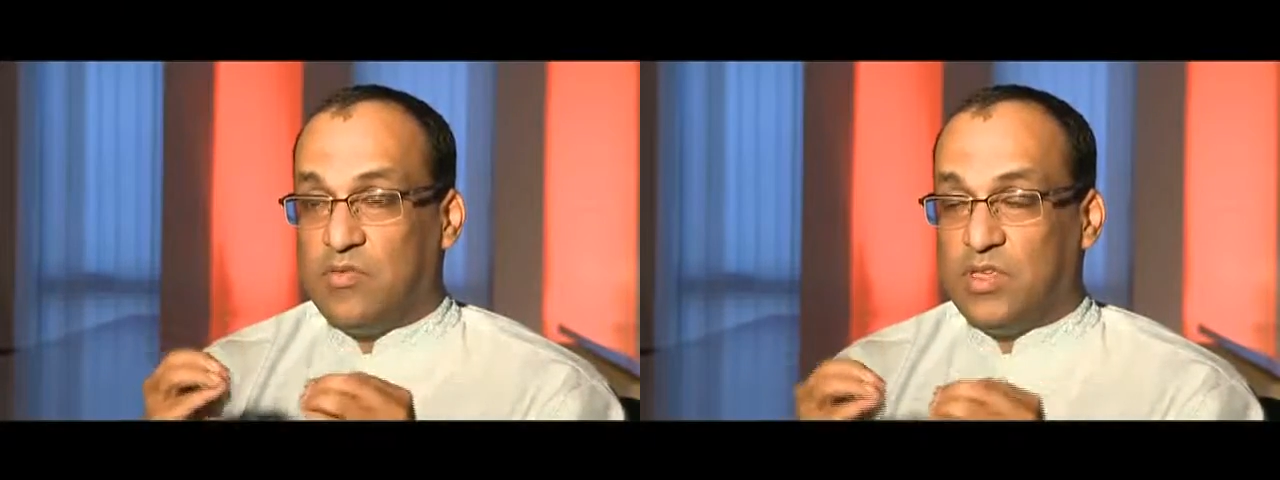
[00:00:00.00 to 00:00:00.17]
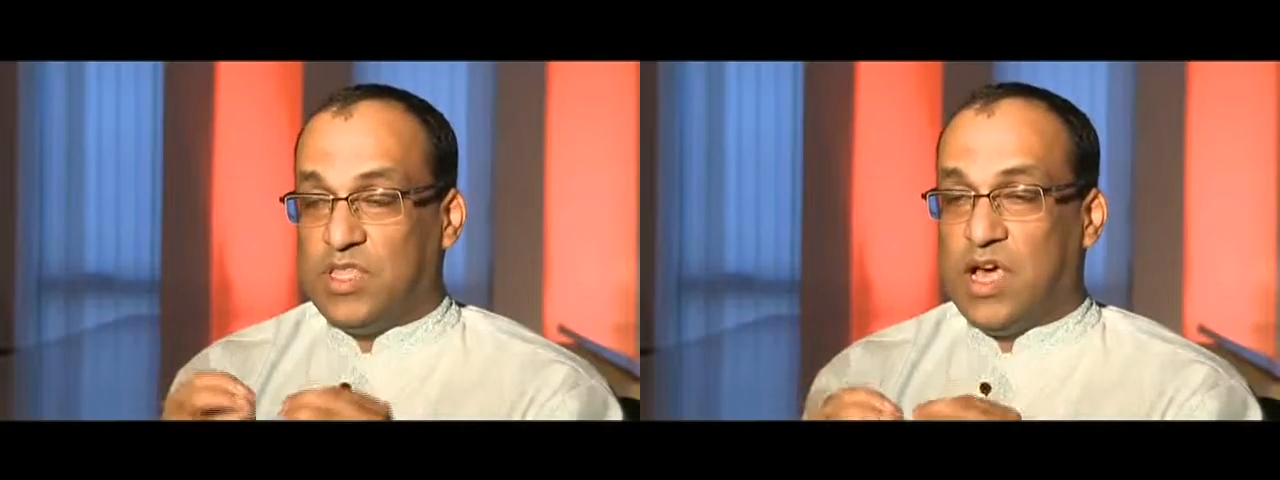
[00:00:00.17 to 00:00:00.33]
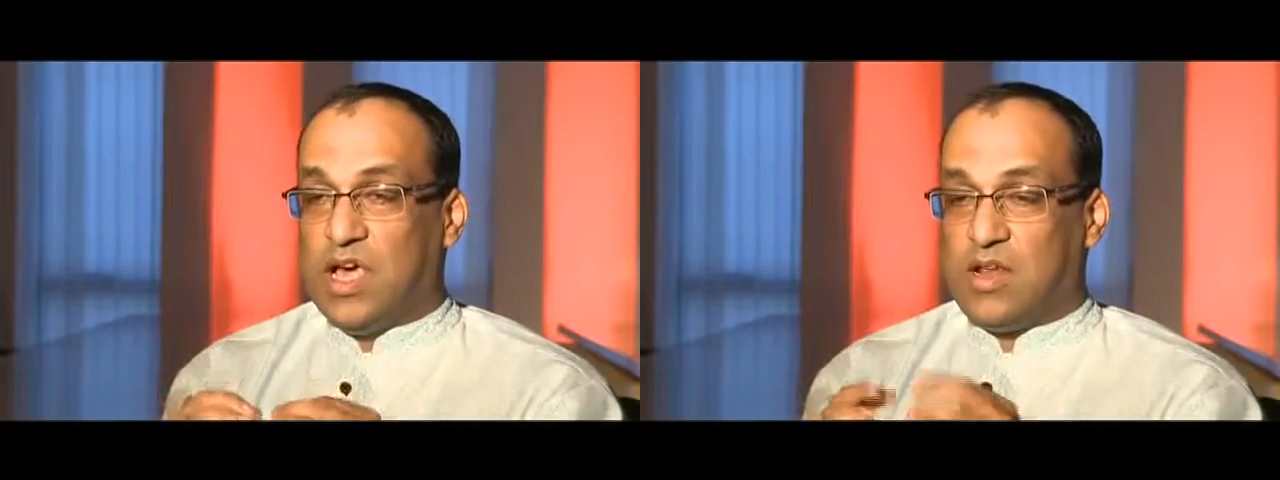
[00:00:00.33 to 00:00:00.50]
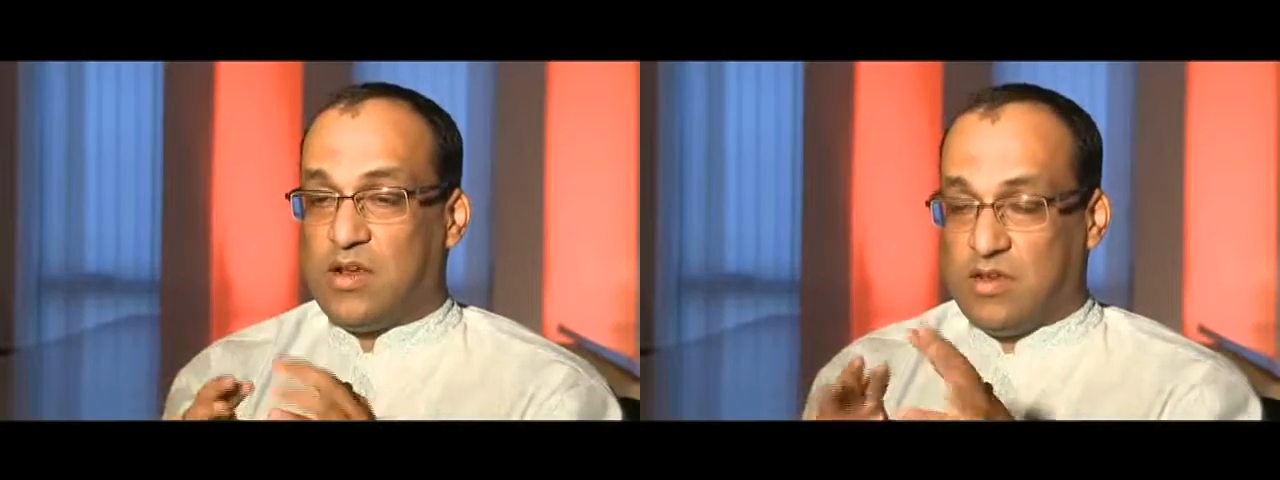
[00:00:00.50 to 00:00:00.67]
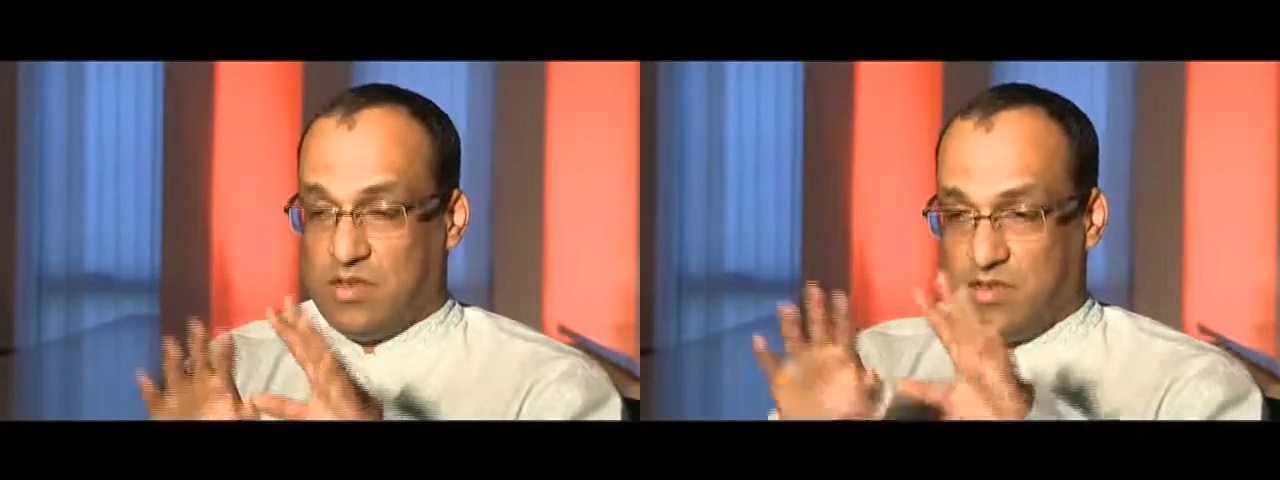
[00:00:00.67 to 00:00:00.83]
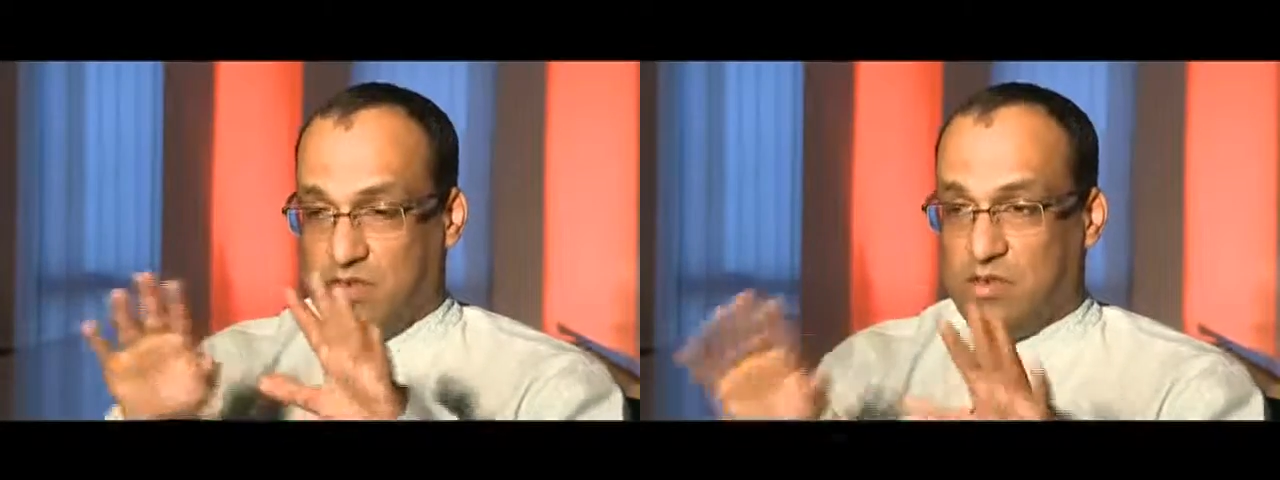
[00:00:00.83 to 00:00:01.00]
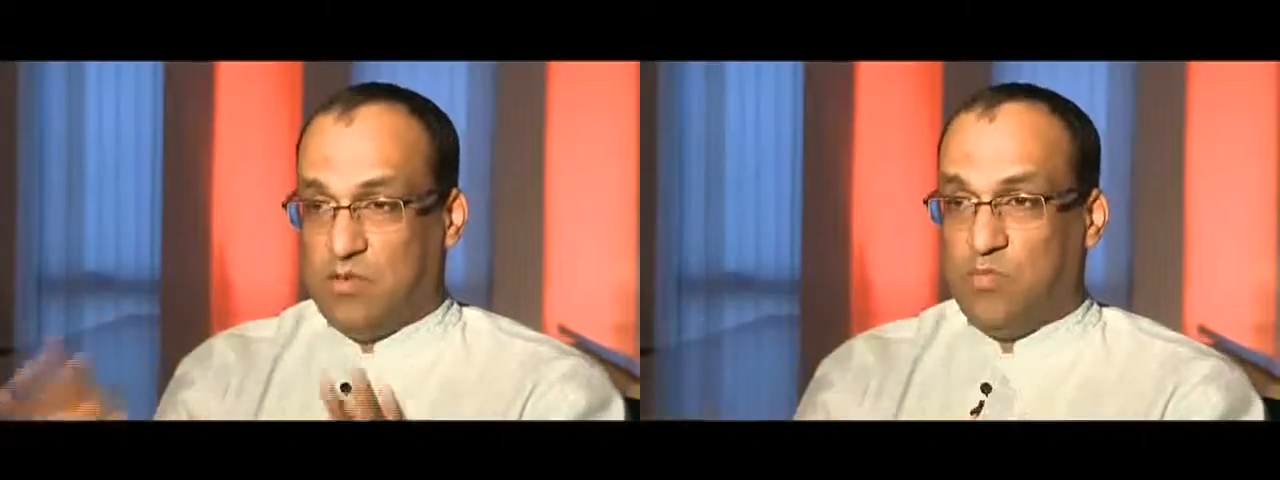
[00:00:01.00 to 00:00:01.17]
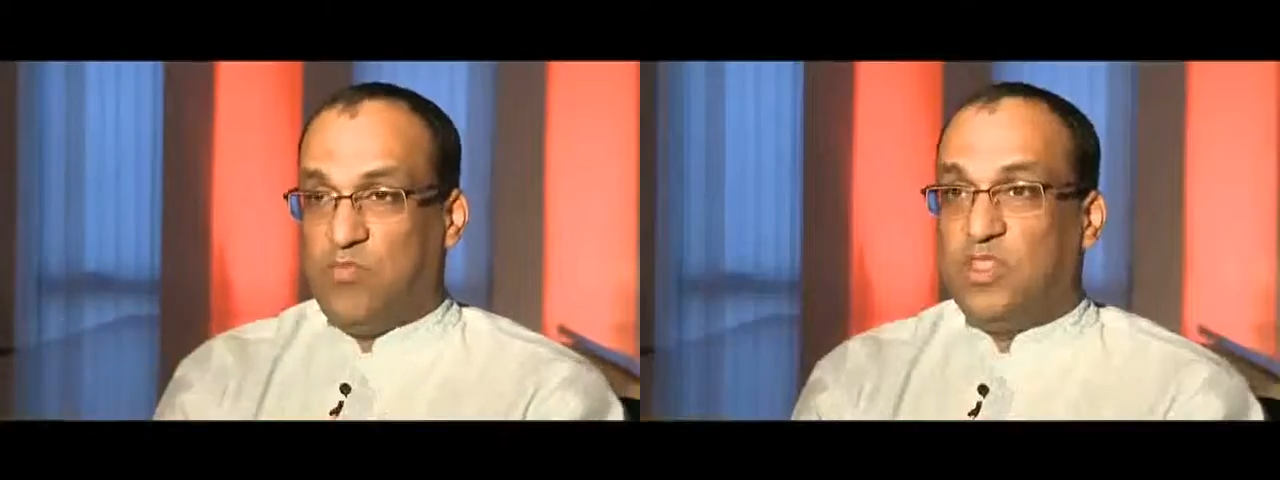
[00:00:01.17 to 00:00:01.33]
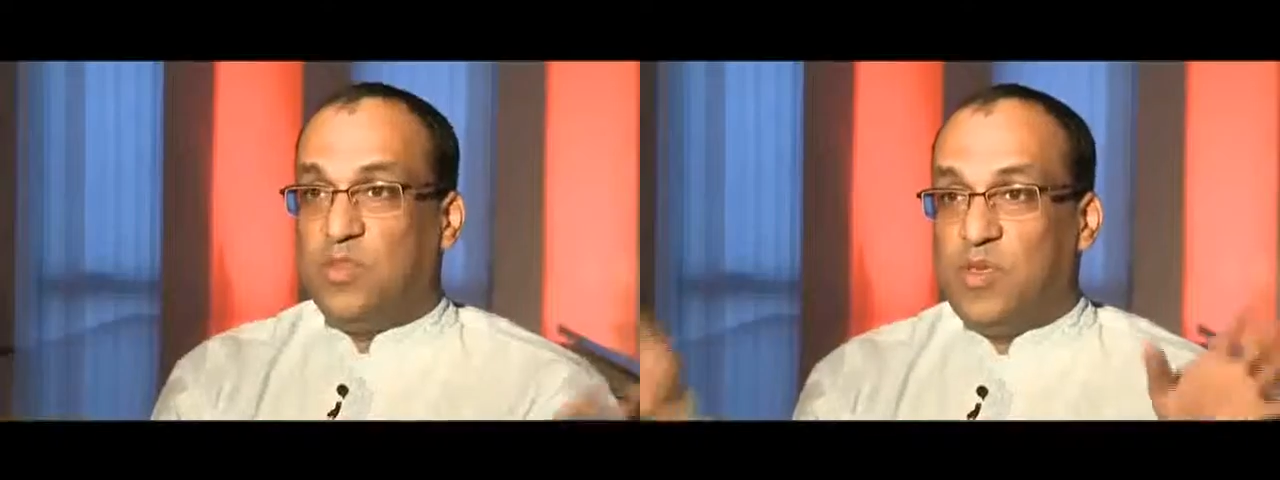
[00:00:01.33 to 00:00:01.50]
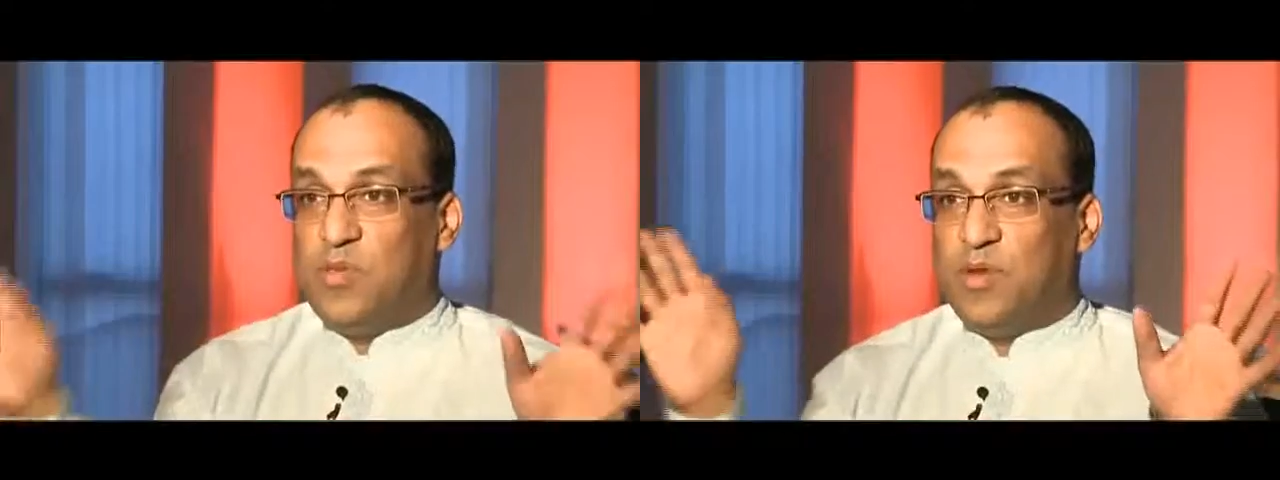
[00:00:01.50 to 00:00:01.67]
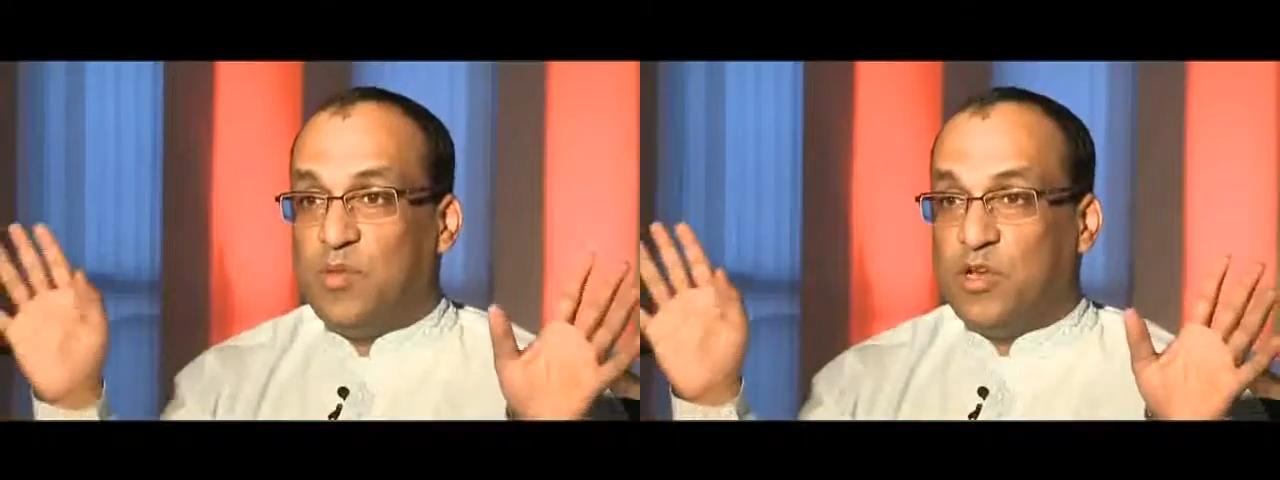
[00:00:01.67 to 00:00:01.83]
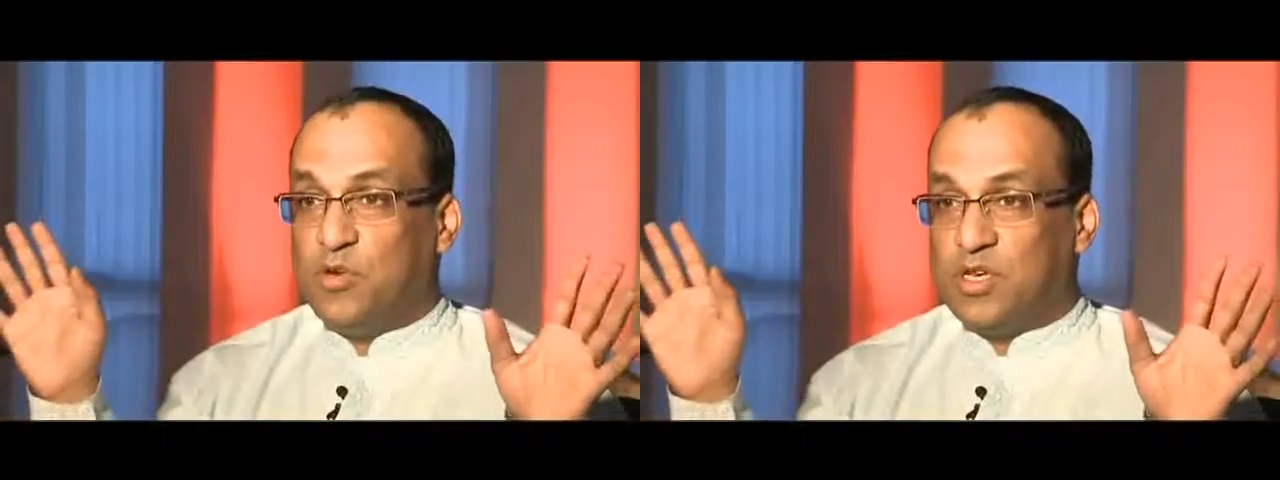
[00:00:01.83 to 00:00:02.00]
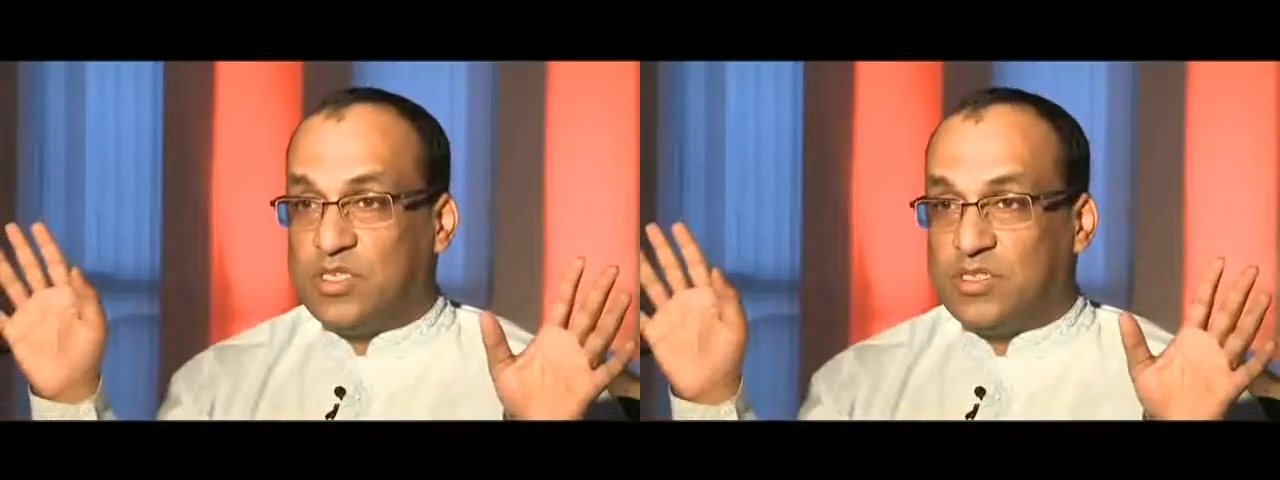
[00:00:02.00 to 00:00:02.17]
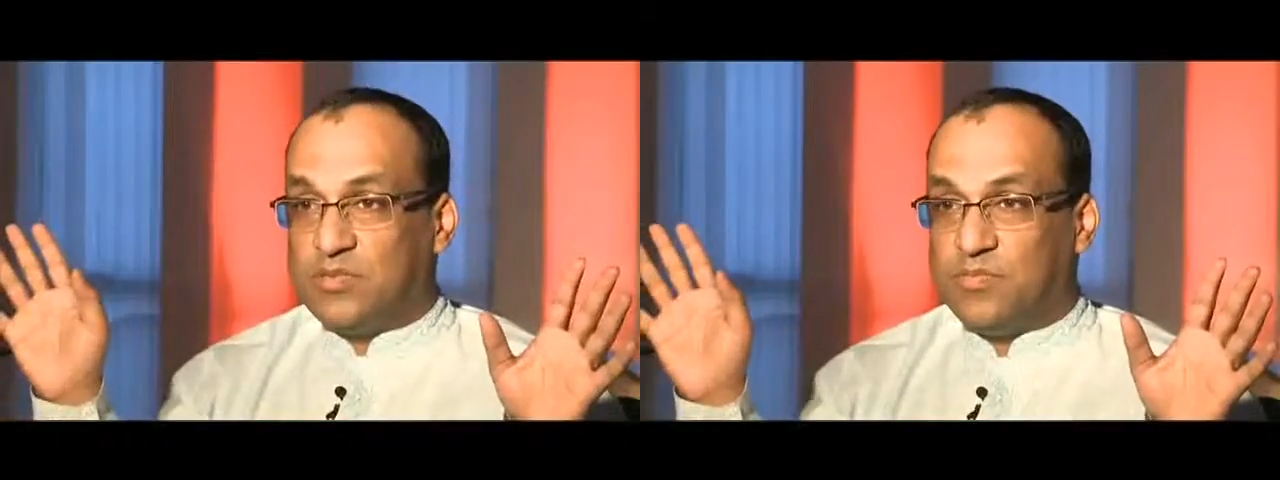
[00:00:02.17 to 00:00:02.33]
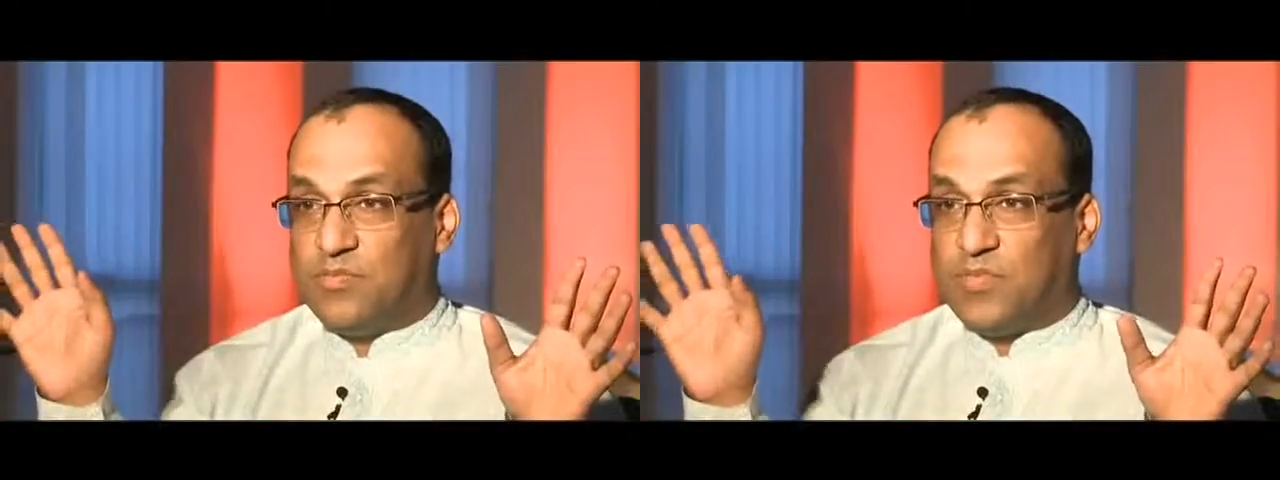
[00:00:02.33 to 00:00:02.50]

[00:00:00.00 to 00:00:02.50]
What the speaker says: with the people below us.